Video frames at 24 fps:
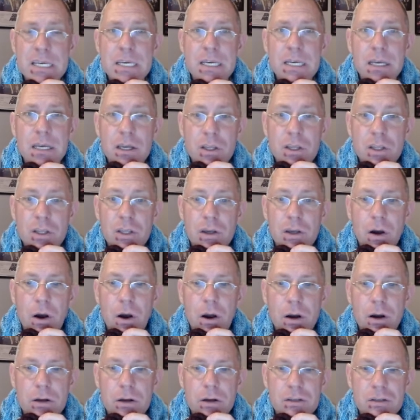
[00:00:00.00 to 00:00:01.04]

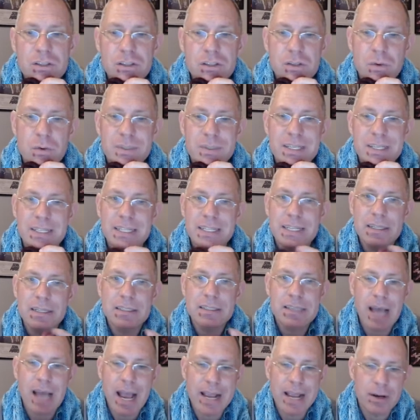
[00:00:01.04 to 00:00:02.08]
yards. So it's a little
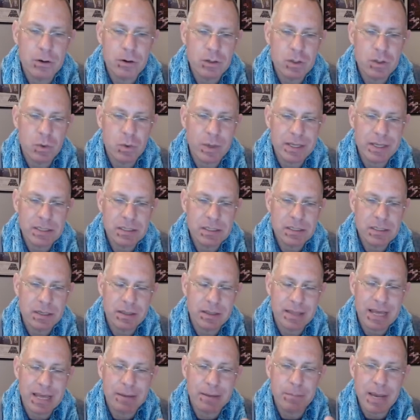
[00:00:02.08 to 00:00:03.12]
tighter twist
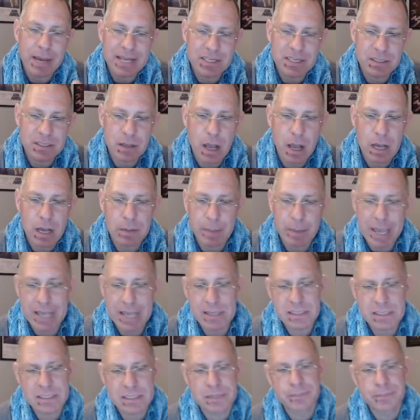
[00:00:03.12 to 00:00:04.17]
than my sock
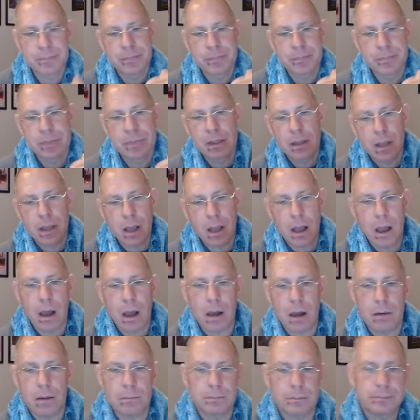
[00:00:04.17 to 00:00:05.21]
base,
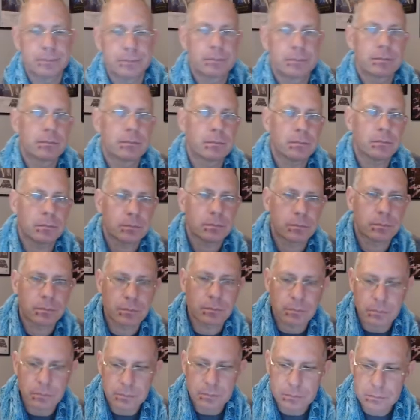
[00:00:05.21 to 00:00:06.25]
um,
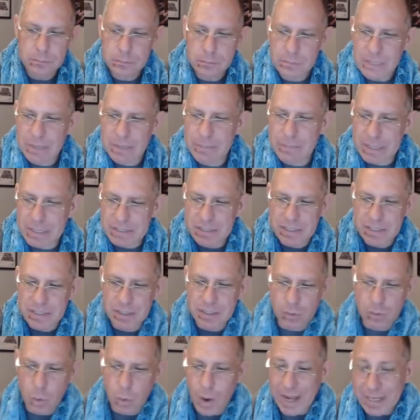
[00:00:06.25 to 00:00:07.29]
but still
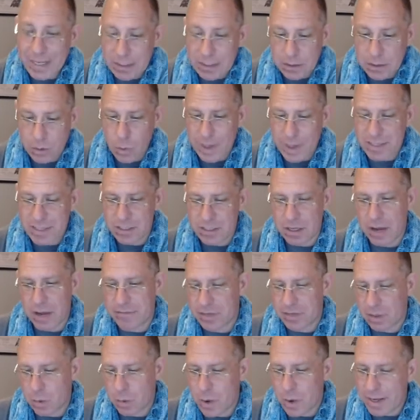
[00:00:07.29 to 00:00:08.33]
quite, quite soft and
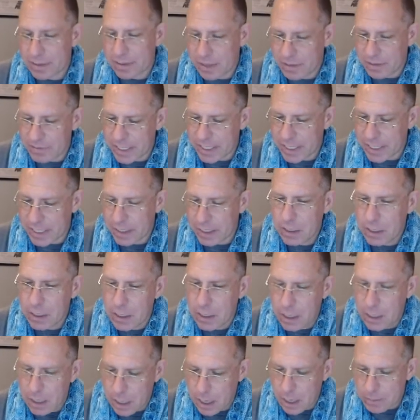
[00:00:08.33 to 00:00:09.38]
quite lovely.
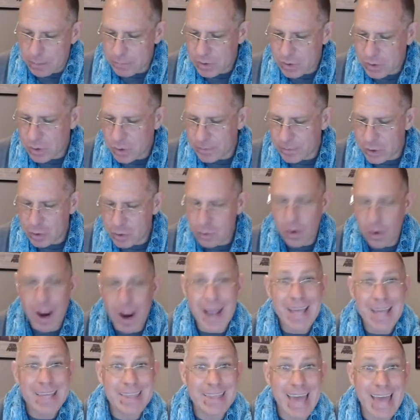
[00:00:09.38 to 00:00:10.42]
Um, so I'm
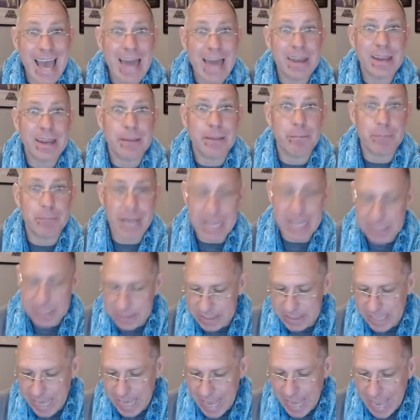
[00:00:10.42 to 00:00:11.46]
trying that base
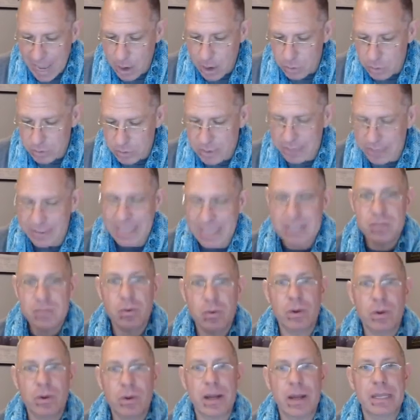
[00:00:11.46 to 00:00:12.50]
out, and that's what
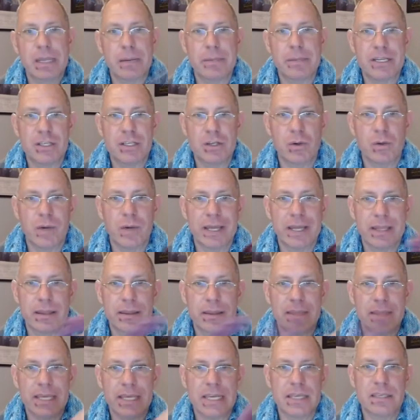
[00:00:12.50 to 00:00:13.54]
I'm going to be doing
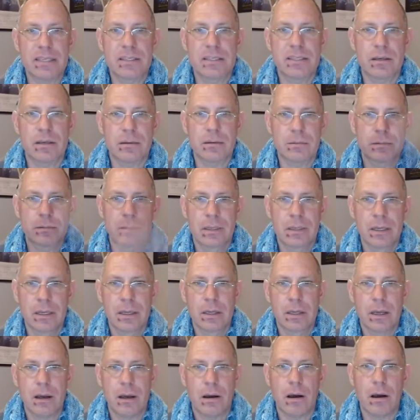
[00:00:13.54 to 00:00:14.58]
these
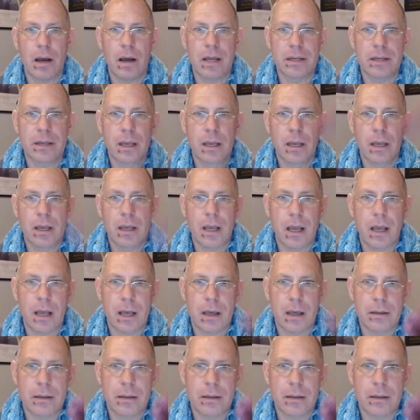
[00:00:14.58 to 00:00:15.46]
on. Uh,